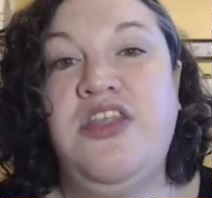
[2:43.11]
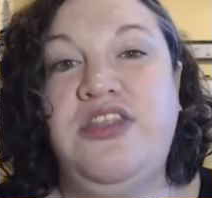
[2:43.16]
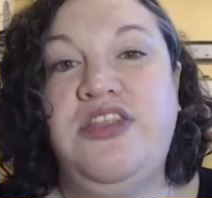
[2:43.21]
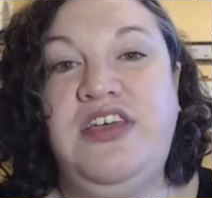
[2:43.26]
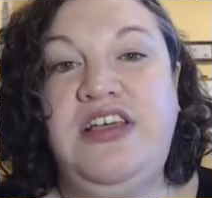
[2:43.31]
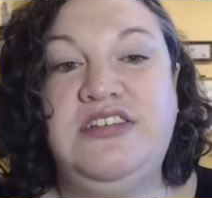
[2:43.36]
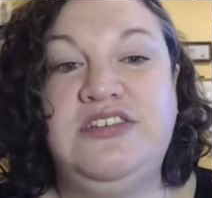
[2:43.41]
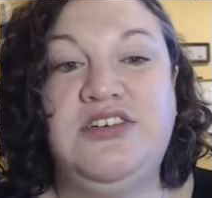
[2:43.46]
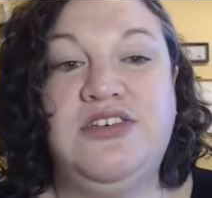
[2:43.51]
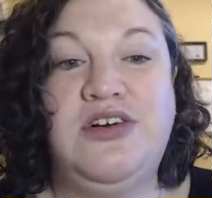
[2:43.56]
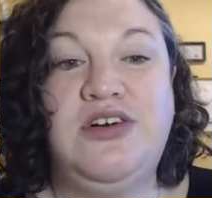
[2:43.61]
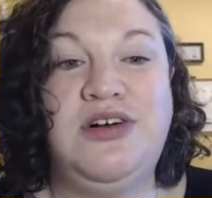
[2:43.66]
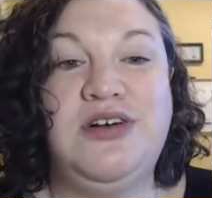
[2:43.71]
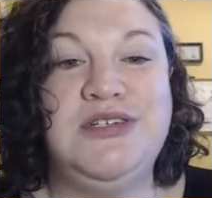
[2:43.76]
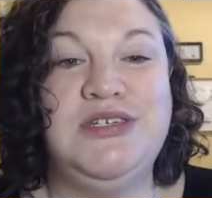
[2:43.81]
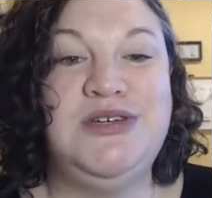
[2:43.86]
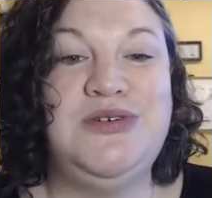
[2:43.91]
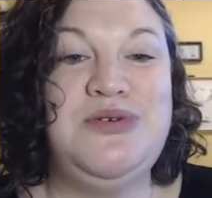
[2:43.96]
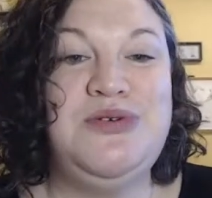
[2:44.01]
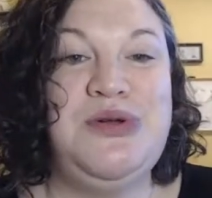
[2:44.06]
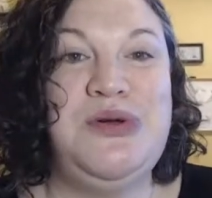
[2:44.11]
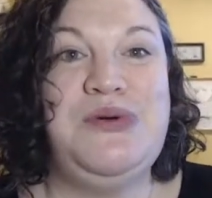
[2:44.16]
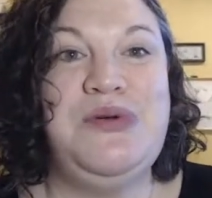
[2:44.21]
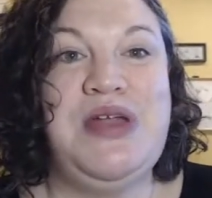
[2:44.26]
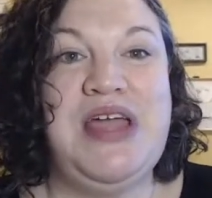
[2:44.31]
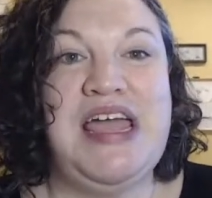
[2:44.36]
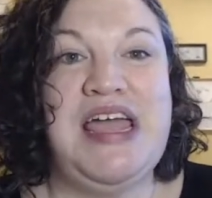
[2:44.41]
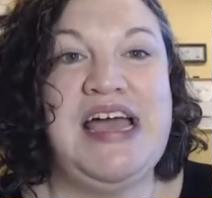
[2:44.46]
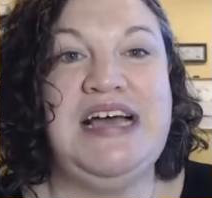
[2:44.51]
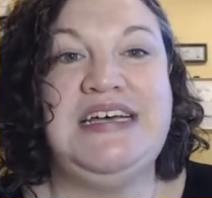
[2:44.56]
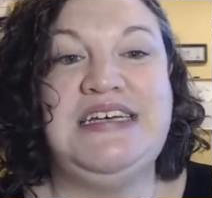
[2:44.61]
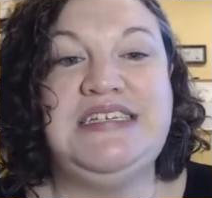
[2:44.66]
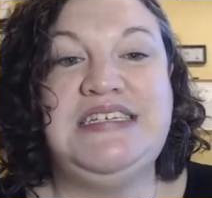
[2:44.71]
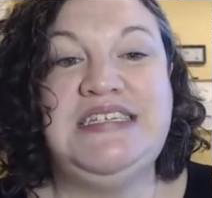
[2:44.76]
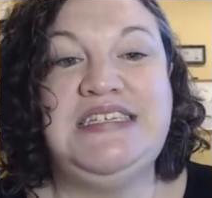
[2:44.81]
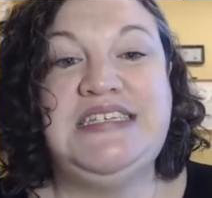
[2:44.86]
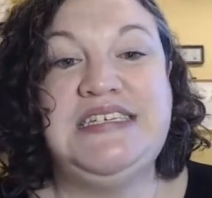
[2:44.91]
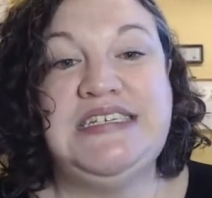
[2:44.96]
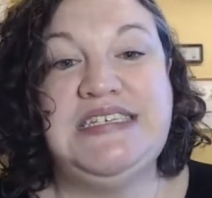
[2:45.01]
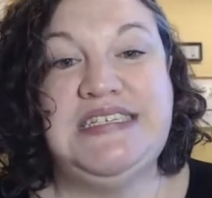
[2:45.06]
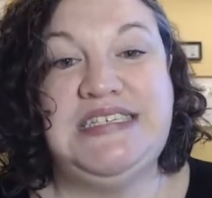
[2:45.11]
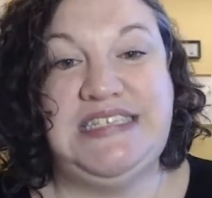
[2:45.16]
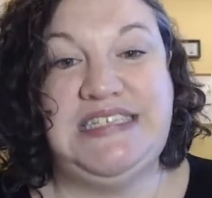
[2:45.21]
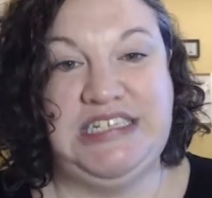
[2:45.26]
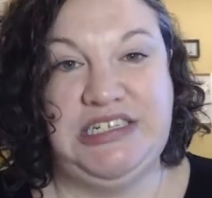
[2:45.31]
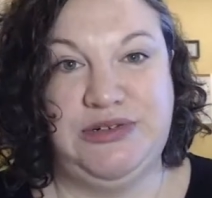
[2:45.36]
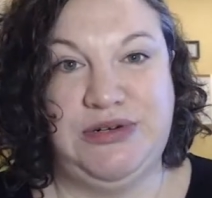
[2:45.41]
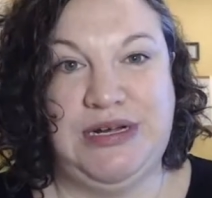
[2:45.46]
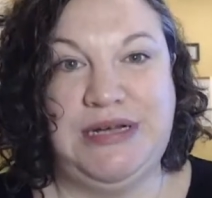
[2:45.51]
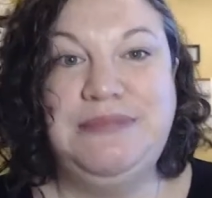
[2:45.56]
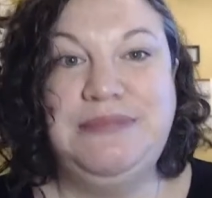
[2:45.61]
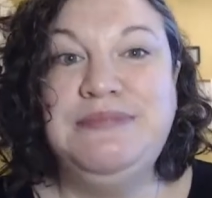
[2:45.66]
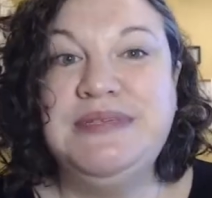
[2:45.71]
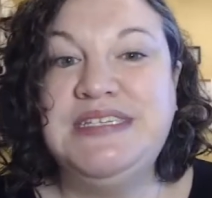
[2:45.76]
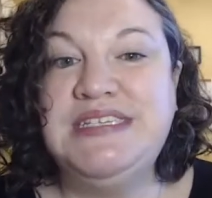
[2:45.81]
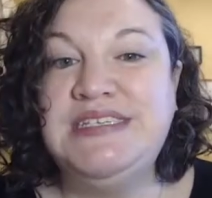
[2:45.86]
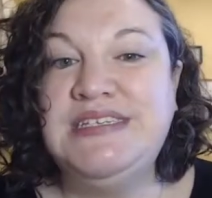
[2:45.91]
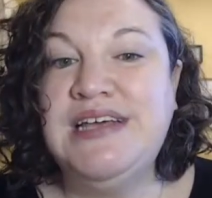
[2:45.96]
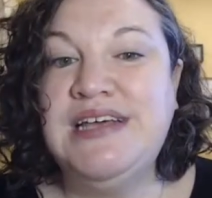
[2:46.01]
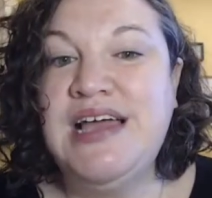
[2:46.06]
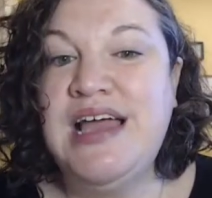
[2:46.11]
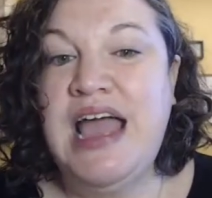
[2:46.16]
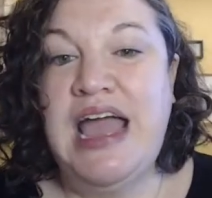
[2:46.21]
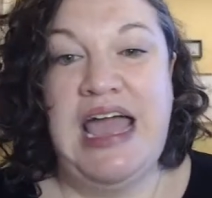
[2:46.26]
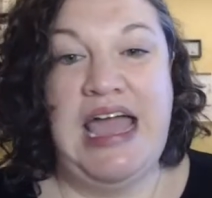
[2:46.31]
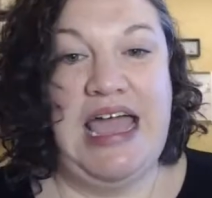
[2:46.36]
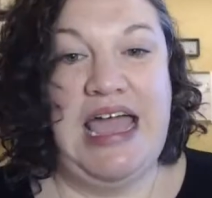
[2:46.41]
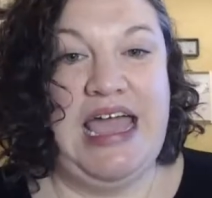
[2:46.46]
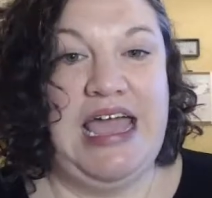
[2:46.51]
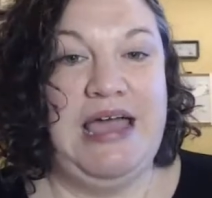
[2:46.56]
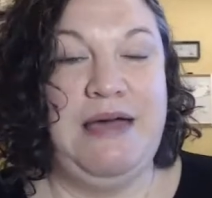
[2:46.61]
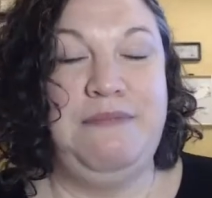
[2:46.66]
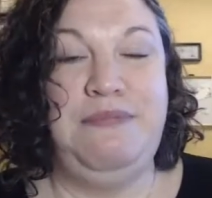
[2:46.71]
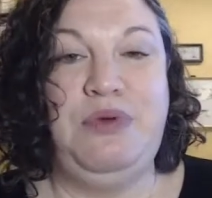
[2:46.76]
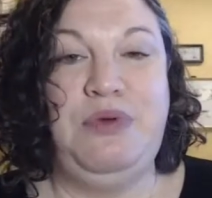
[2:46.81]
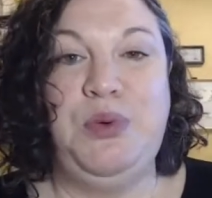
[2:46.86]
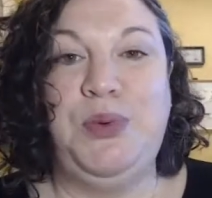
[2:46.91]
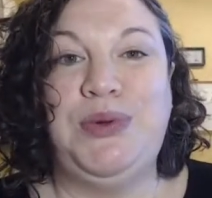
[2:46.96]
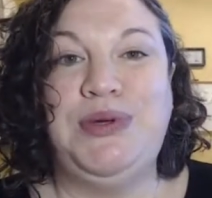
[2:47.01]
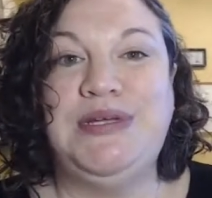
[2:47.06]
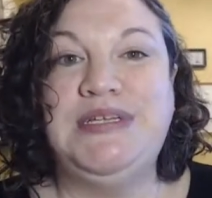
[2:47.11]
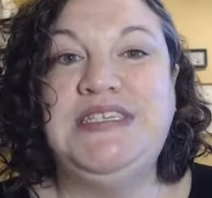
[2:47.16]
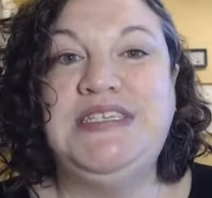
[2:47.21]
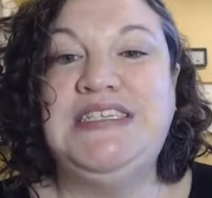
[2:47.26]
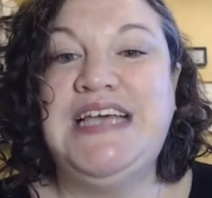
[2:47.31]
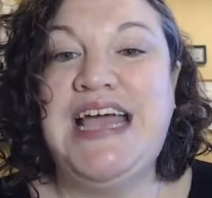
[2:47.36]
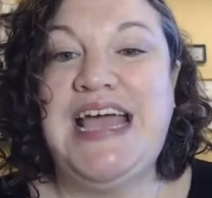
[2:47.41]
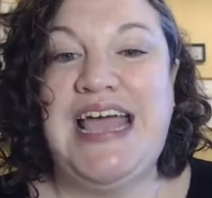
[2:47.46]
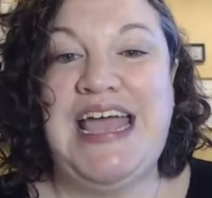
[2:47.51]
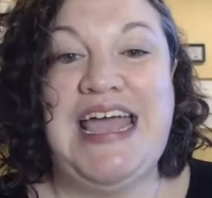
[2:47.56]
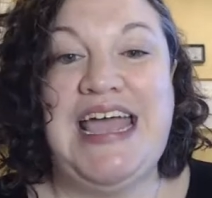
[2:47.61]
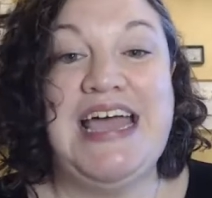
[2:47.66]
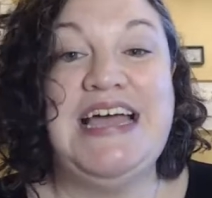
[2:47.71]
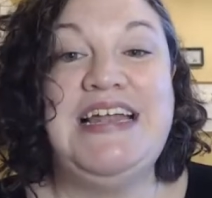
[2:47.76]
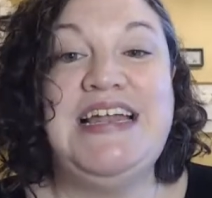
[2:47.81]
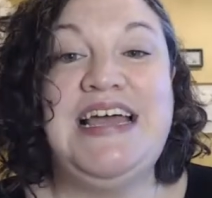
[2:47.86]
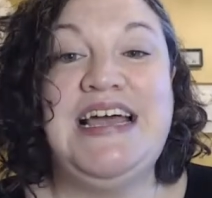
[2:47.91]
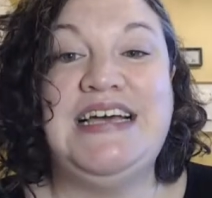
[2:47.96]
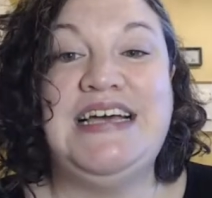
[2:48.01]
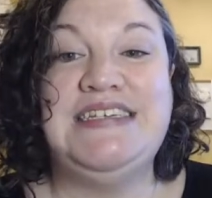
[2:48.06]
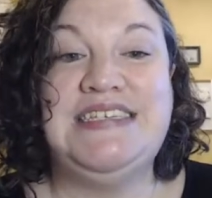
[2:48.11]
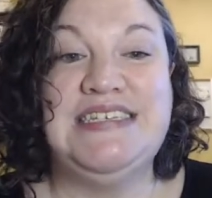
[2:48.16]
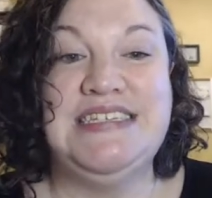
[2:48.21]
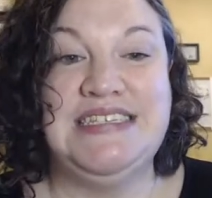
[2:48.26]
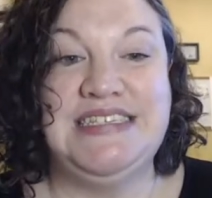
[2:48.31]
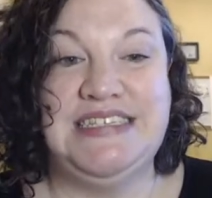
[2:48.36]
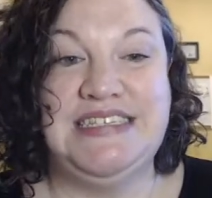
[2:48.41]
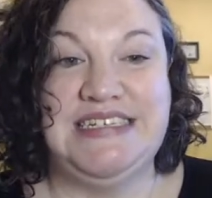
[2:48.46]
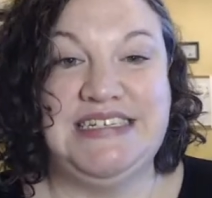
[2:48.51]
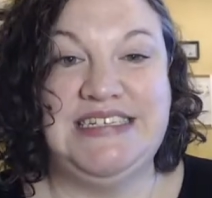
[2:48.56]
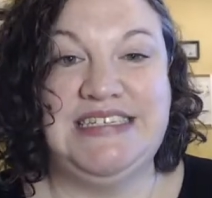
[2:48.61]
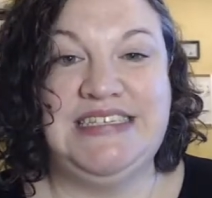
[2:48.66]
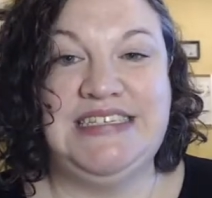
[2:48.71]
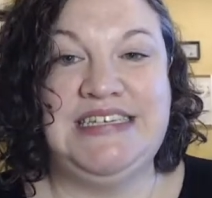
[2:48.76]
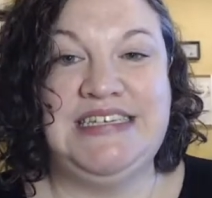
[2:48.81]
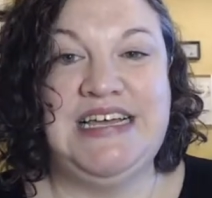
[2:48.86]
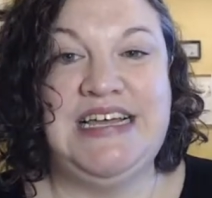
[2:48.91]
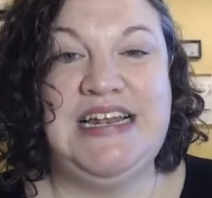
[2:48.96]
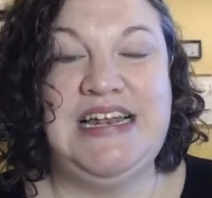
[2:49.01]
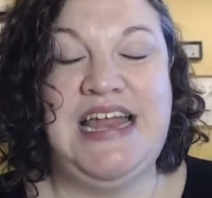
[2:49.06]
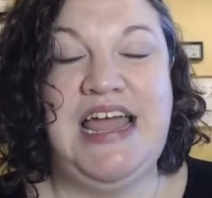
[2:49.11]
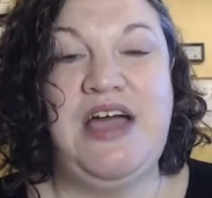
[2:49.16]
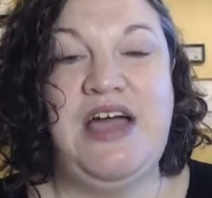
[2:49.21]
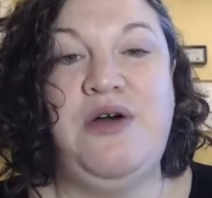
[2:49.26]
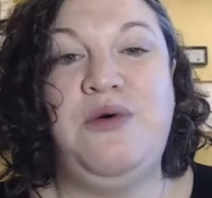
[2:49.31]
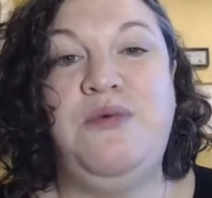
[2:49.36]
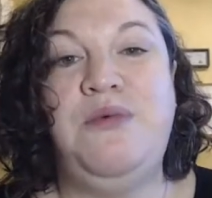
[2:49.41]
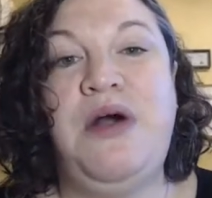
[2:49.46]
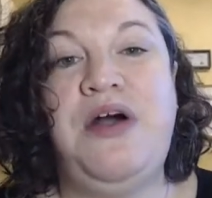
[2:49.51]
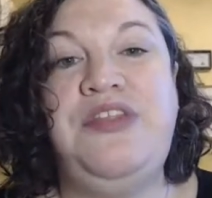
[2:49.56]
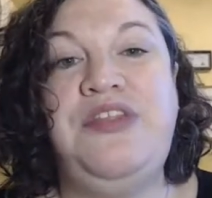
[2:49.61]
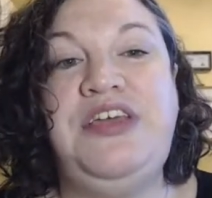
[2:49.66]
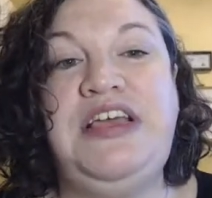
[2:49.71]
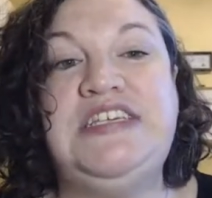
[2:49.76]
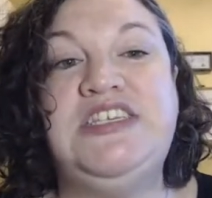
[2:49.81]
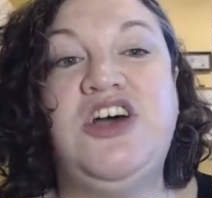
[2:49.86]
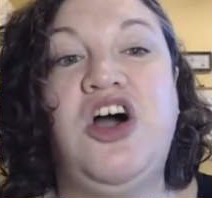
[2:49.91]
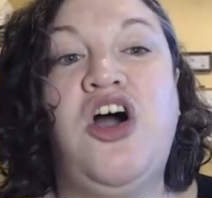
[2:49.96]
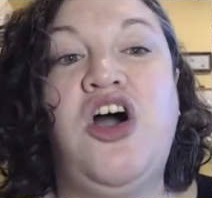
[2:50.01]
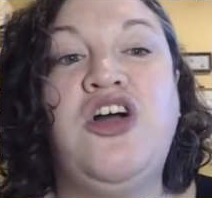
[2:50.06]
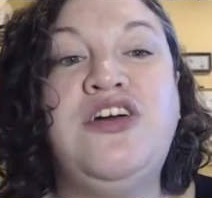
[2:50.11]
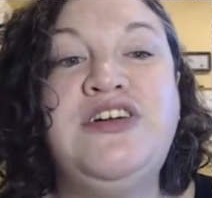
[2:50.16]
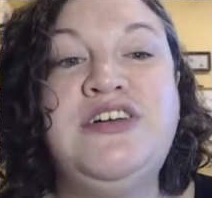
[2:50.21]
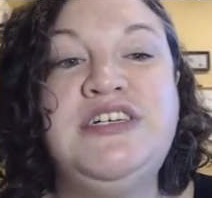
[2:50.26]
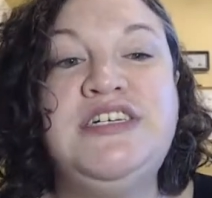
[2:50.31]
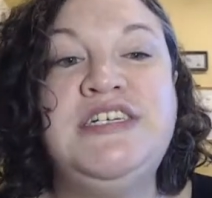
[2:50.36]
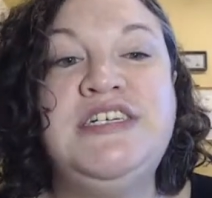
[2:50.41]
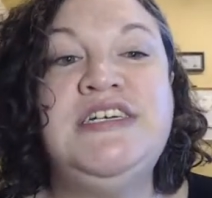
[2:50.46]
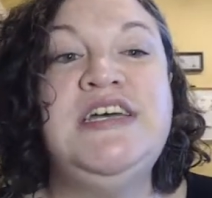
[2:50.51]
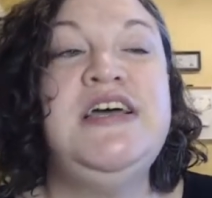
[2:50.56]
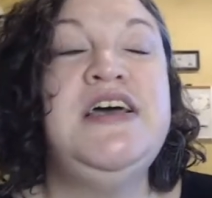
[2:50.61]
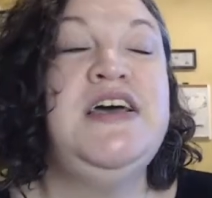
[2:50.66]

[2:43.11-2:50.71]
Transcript: These are also known as serums, ampoules, and essences. Now, while these aren't